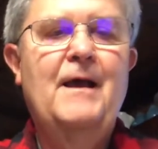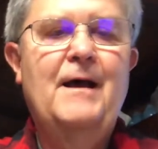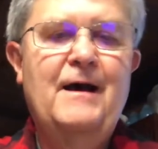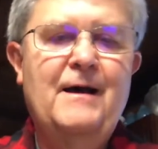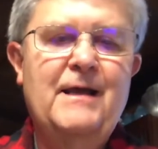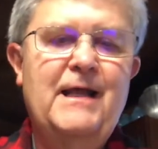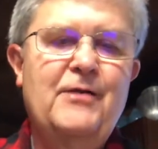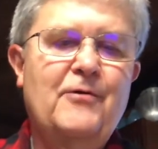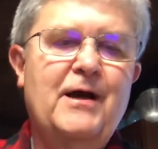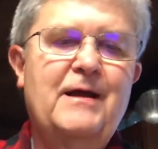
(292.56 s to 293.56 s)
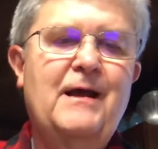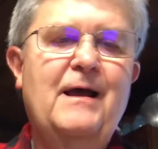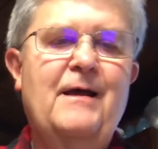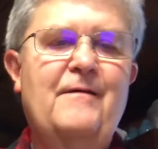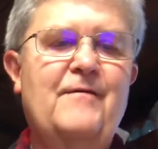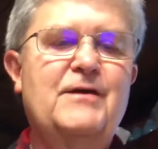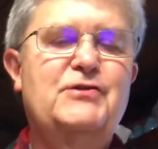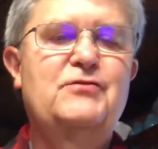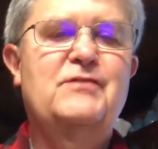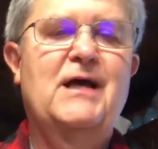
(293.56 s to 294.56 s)
Anyway, they
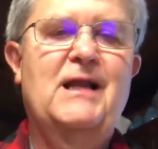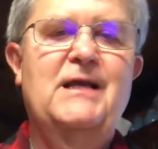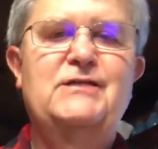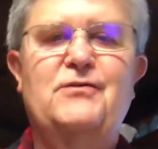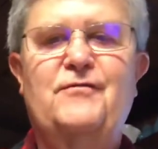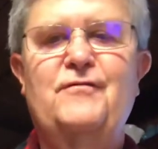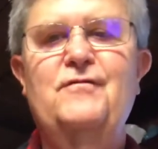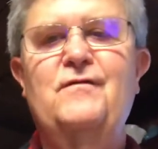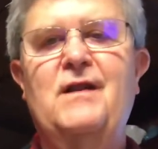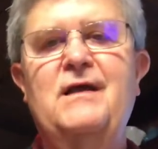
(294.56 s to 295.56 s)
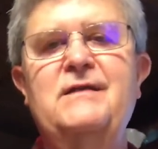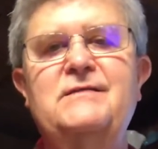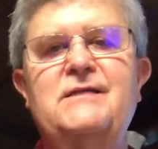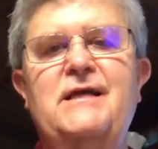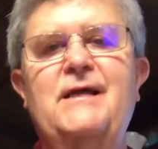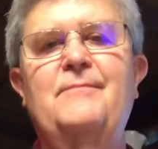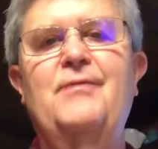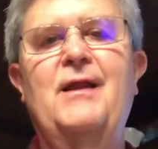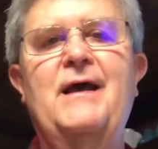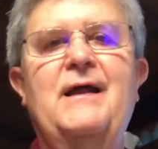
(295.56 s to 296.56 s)
shoot that laser through the lens
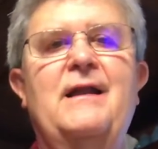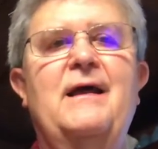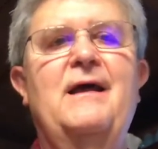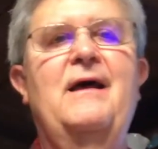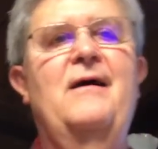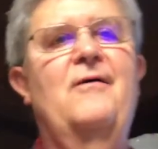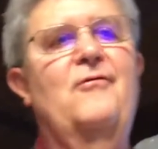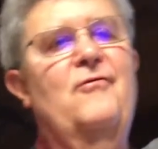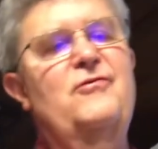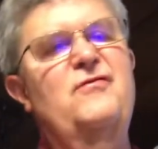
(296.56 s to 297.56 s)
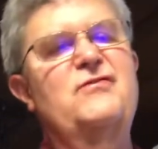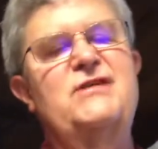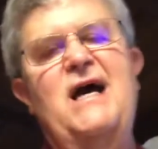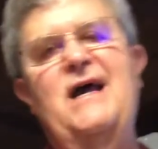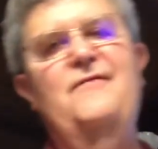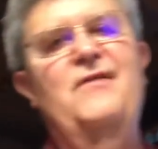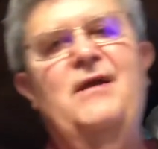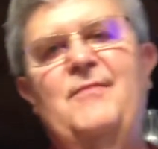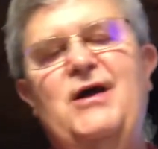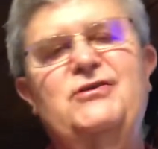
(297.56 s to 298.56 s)
implant or to the side of it.
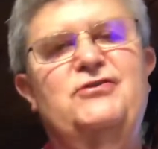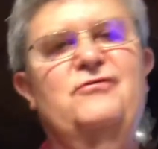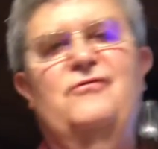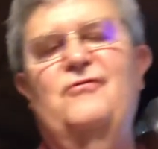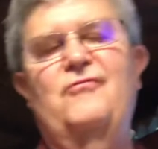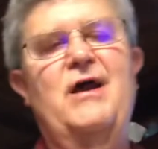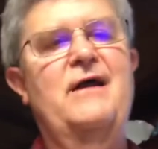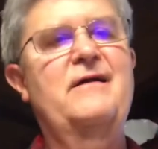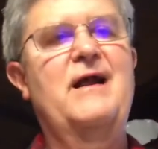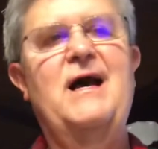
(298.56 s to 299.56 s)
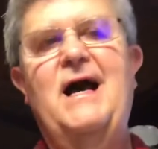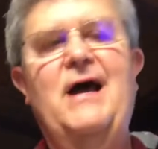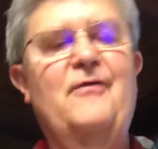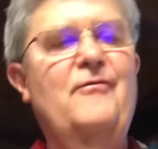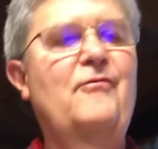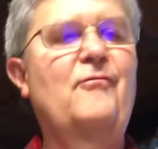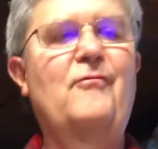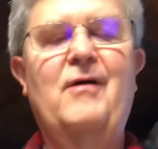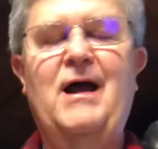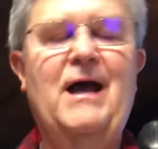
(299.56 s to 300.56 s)
I'm not sure, around it. I don't know
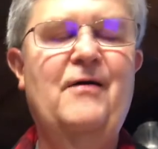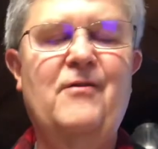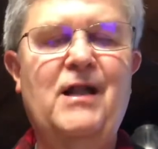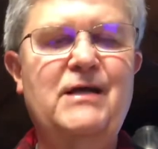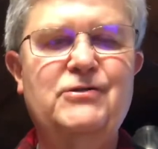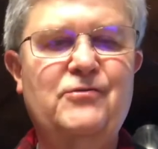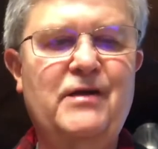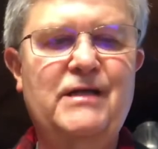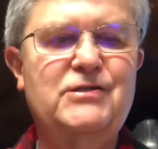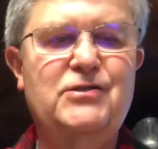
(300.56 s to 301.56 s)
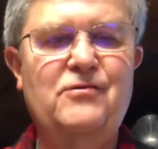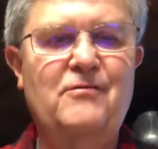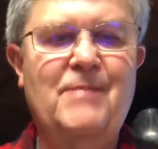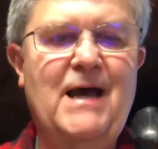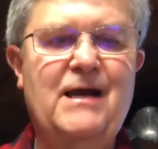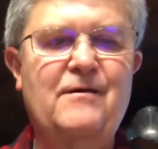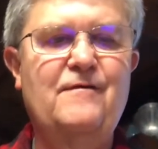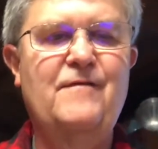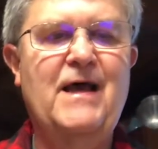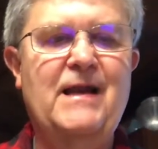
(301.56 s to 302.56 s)
how the laser gets to the back
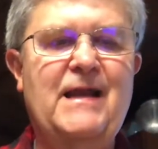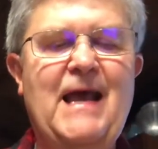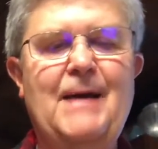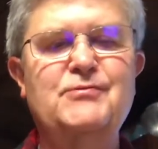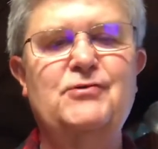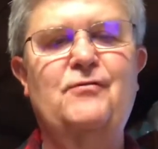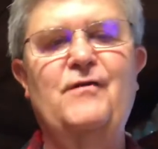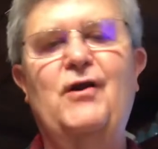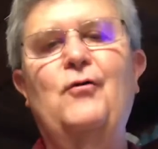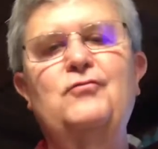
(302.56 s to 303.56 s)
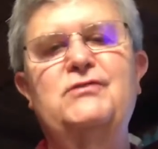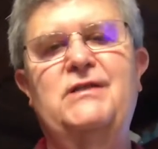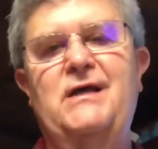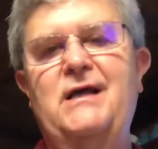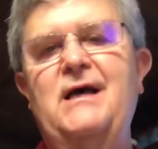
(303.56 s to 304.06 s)
of that capsule that holds the